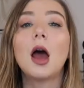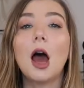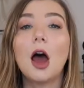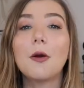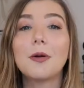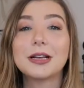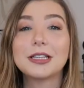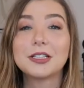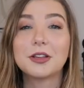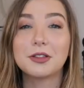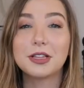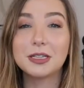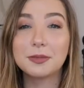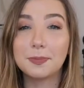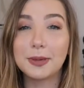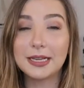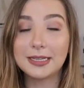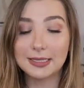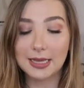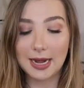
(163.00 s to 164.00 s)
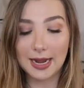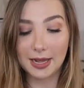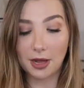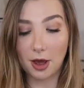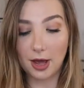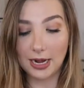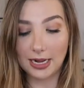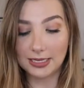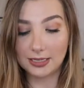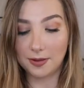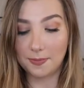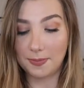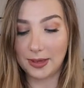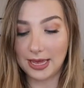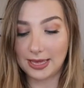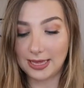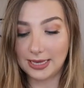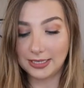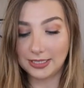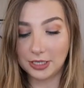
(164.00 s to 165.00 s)
all right, so this piece that I got is a
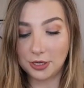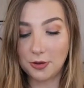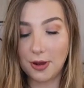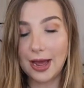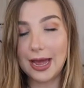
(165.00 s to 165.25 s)
bathing suit.